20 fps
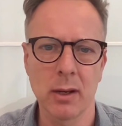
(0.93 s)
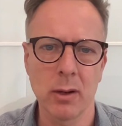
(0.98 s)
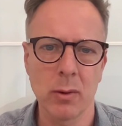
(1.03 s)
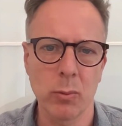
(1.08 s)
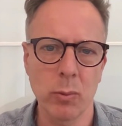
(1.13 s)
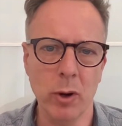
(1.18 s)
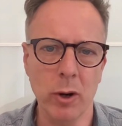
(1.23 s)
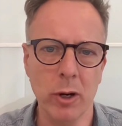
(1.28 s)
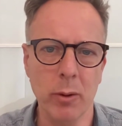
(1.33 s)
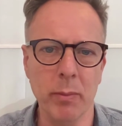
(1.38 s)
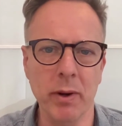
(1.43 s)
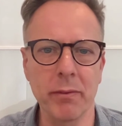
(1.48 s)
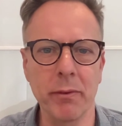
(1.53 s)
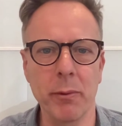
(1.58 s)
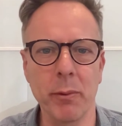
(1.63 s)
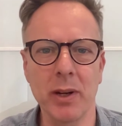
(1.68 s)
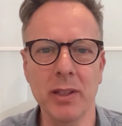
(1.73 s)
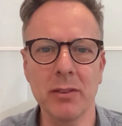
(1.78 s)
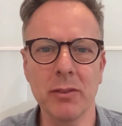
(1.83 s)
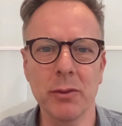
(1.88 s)
Welcome
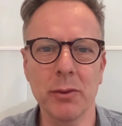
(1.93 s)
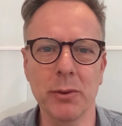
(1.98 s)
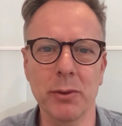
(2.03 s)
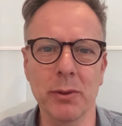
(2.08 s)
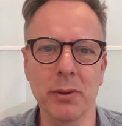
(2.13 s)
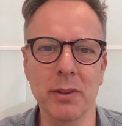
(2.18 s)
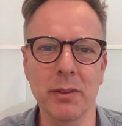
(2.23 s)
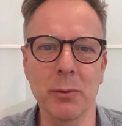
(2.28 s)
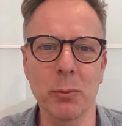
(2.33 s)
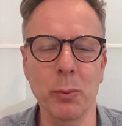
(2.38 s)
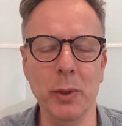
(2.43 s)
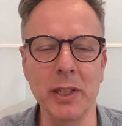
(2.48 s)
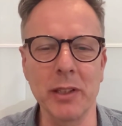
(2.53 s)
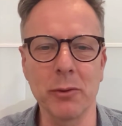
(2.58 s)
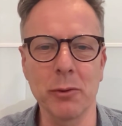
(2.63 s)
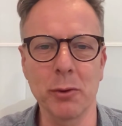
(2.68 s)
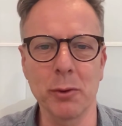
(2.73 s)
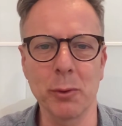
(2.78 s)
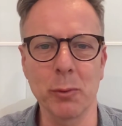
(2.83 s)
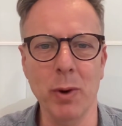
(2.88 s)
everyone to this week
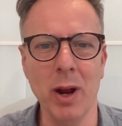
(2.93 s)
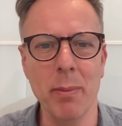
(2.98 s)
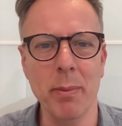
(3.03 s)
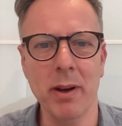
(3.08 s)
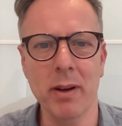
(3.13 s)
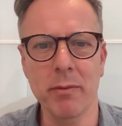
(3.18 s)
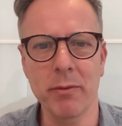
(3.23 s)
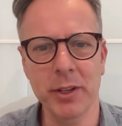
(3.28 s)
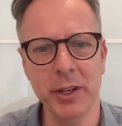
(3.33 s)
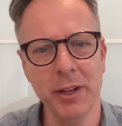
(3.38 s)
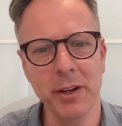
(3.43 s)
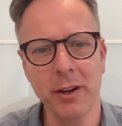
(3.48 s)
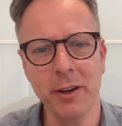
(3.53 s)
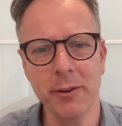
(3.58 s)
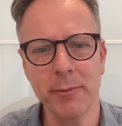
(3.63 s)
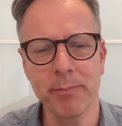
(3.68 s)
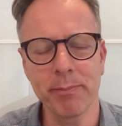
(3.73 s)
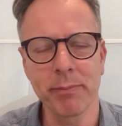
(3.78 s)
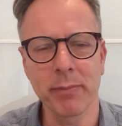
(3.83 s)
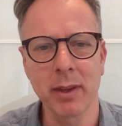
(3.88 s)
2 wrap-up
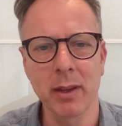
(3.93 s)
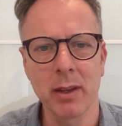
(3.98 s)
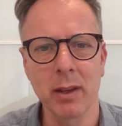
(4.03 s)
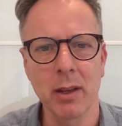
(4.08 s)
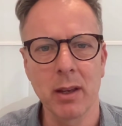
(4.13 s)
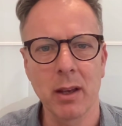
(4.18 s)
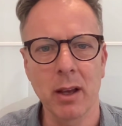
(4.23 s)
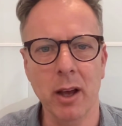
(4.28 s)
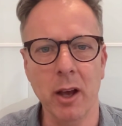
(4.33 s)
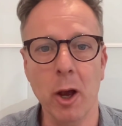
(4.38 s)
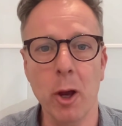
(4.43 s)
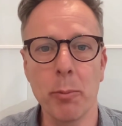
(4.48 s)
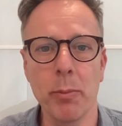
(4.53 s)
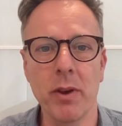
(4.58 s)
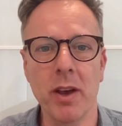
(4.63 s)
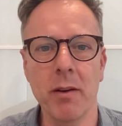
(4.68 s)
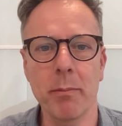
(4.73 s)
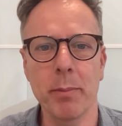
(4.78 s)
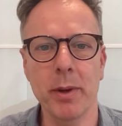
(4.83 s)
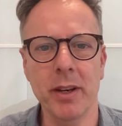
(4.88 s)
video. I hope
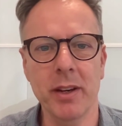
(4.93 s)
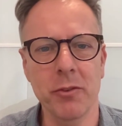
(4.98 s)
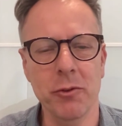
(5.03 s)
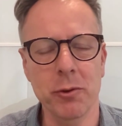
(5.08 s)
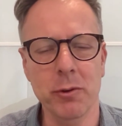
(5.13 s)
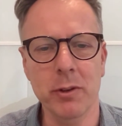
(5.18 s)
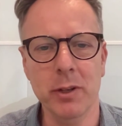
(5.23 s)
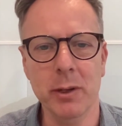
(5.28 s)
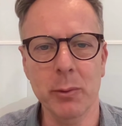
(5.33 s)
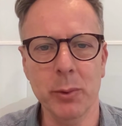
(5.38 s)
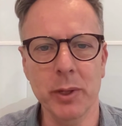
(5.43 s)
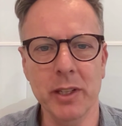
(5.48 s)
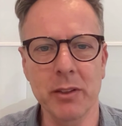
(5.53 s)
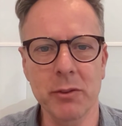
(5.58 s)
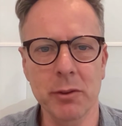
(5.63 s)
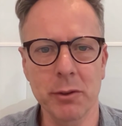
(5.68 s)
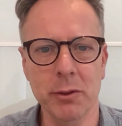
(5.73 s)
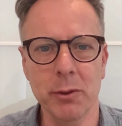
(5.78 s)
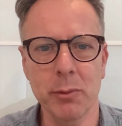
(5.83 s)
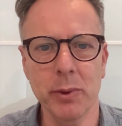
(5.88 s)
you have been enjoying week
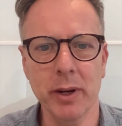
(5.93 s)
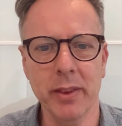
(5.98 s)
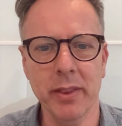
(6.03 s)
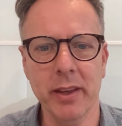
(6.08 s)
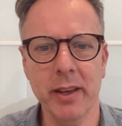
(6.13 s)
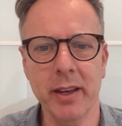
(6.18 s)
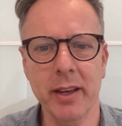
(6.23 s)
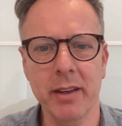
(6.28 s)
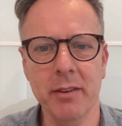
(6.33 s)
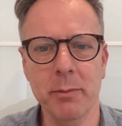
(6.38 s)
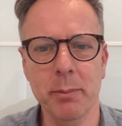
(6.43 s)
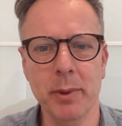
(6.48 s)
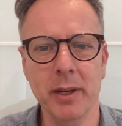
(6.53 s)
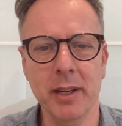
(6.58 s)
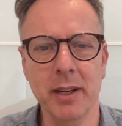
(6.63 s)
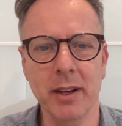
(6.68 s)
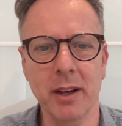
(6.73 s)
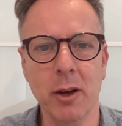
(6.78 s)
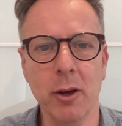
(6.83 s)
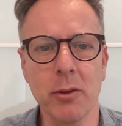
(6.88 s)
2, where there has
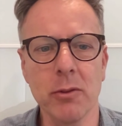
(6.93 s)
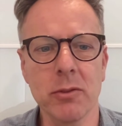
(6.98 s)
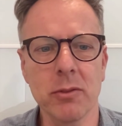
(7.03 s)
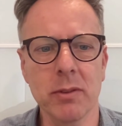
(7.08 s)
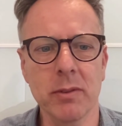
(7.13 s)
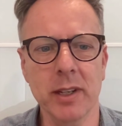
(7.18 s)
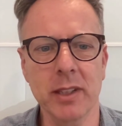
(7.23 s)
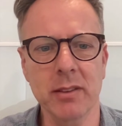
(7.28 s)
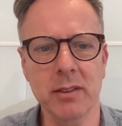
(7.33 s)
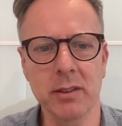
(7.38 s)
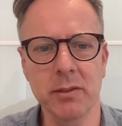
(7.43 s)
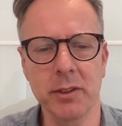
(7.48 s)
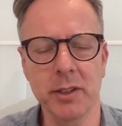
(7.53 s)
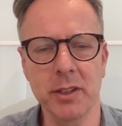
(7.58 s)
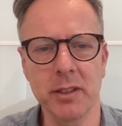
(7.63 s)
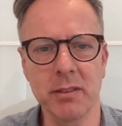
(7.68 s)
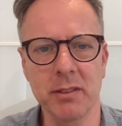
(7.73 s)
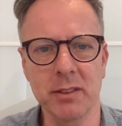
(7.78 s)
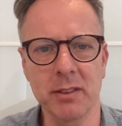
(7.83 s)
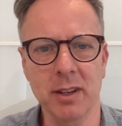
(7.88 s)
been a host of
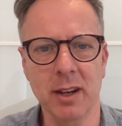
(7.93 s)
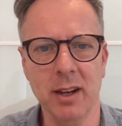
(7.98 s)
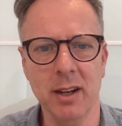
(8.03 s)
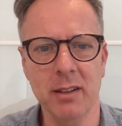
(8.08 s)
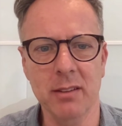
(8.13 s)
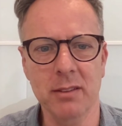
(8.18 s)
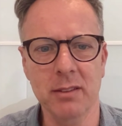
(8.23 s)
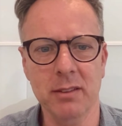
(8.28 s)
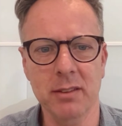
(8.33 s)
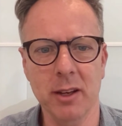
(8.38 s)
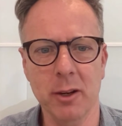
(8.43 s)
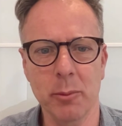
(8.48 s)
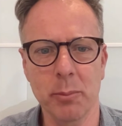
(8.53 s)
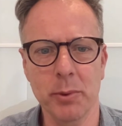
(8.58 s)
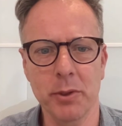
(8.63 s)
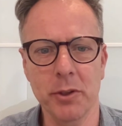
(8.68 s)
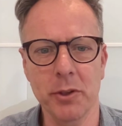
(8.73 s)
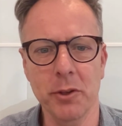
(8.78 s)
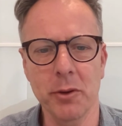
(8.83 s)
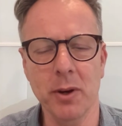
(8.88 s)
activities and tasks
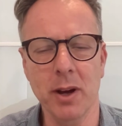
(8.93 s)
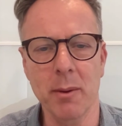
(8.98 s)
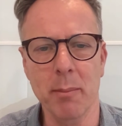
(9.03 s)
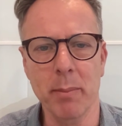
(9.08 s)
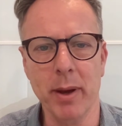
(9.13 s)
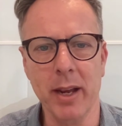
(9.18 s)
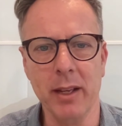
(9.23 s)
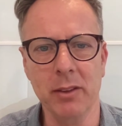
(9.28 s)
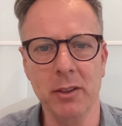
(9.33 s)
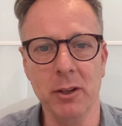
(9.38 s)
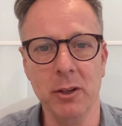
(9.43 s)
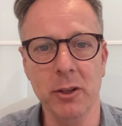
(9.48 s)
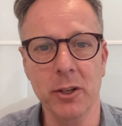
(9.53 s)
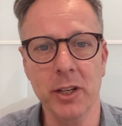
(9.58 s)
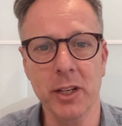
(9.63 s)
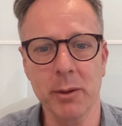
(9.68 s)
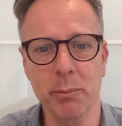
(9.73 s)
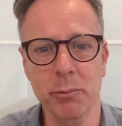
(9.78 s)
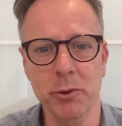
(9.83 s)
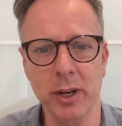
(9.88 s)
helping you unpack the
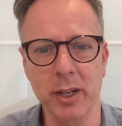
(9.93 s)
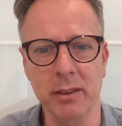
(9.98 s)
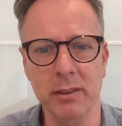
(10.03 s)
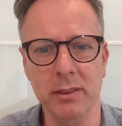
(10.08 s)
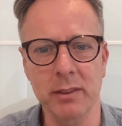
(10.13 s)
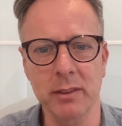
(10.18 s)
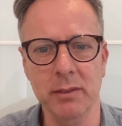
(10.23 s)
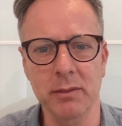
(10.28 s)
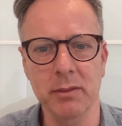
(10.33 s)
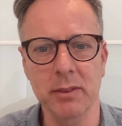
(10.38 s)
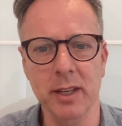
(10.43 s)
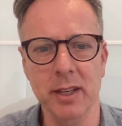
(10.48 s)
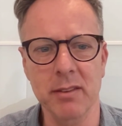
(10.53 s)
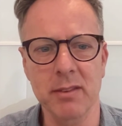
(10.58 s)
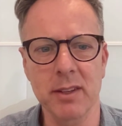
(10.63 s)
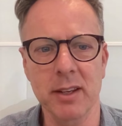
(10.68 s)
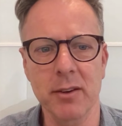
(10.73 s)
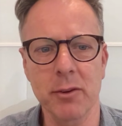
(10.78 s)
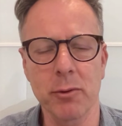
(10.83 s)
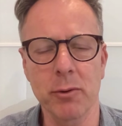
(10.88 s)
learning objectives that
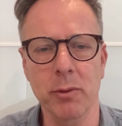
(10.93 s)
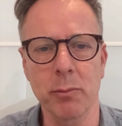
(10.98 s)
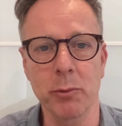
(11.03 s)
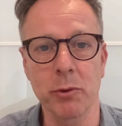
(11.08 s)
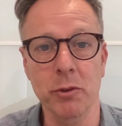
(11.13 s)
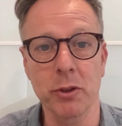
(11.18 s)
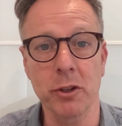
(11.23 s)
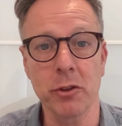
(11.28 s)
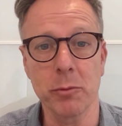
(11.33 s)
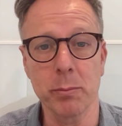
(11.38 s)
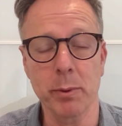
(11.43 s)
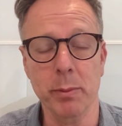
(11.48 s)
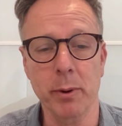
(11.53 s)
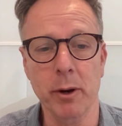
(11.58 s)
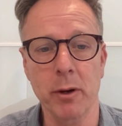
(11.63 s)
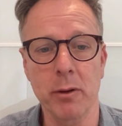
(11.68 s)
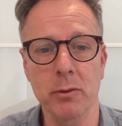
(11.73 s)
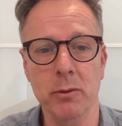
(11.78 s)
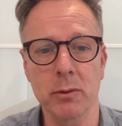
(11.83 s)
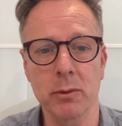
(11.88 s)
centre on research
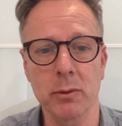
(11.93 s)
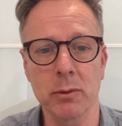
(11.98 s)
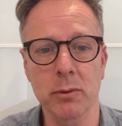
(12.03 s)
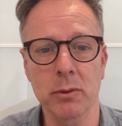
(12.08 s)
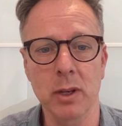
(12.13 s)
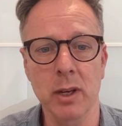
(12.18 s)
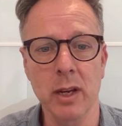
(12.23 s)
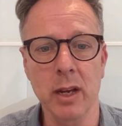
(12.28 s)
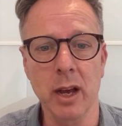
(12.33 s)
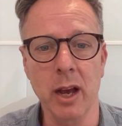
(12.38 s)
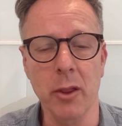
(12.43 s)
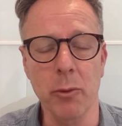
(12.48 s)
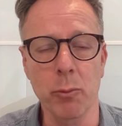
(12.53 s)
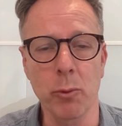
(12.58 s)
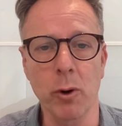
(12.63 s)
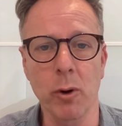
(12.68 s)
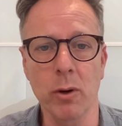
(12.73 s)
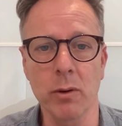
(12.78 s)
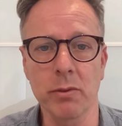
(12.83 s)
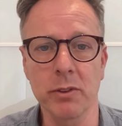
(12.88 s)
proposals and the
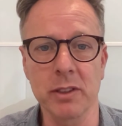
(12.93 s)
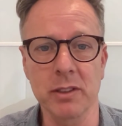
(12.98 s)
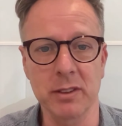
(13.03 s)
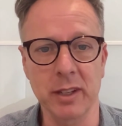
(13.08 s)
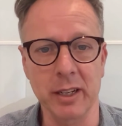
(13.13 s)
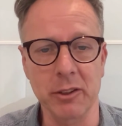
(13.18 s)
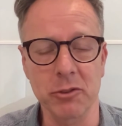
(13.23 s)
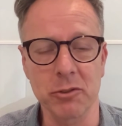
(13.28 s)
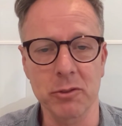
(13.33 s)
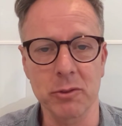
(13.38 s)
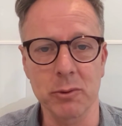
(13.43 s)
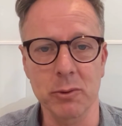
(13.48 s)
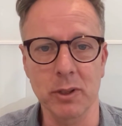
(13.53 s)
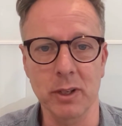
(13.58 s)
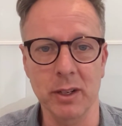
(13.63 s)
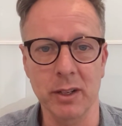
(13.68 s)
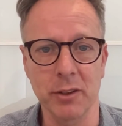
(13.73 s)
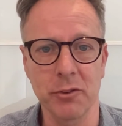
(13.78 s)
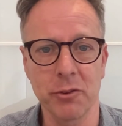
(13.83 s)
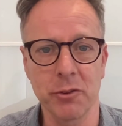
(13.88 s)
role of contextual
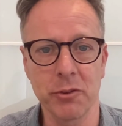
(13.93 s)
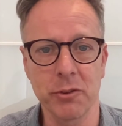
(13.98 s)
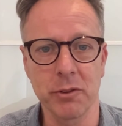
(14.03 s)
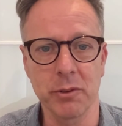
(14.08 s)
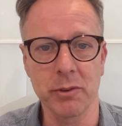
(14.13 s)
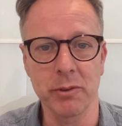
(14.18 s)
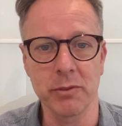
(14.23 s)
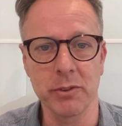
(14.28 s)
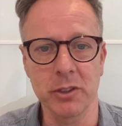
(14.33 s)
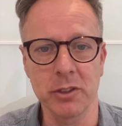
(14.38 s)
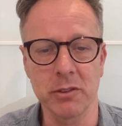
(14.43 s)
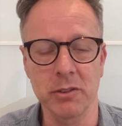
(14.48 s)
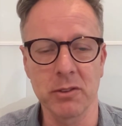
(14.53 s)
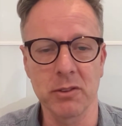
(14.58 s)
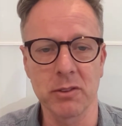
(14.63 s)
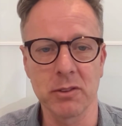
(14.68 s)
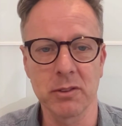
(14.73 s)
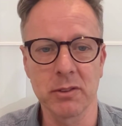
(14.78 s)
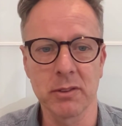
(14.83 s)
and literature reviews.